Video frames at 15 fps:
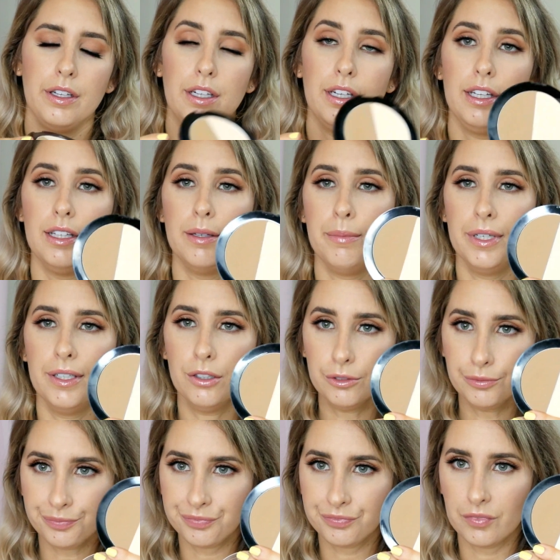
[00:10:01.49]
in the
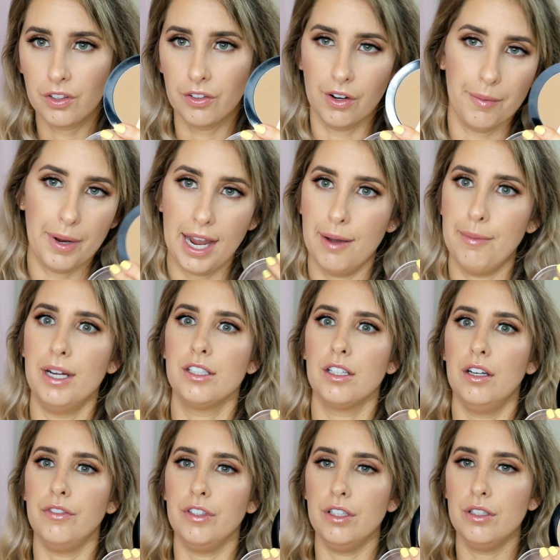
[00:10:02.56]
middle from how much
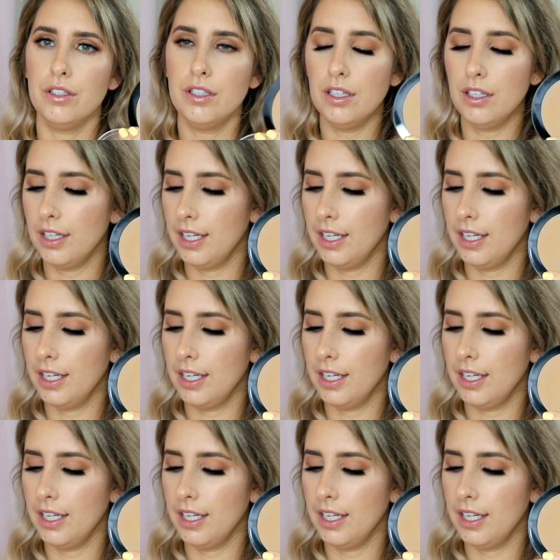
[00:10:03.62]
I've used it.